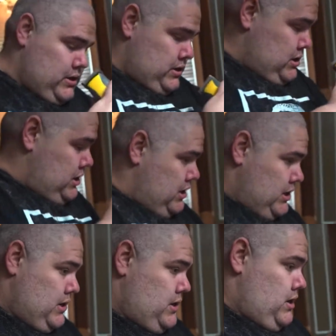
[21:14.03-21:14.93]
oh.
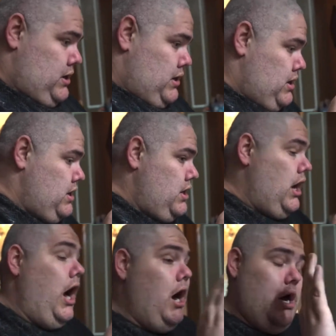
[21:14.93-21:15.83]

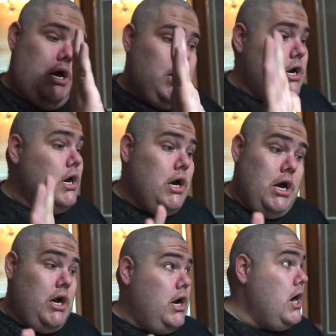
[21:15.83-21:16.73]
oh
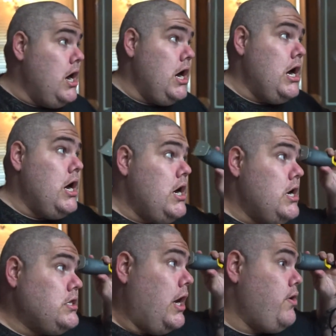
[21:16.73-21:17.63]
my
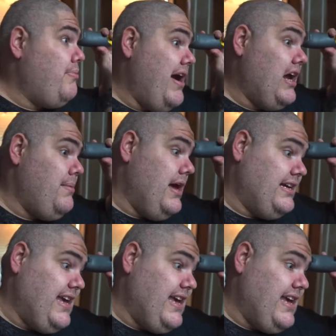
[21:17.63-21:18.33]
god! Oh, you're pranking me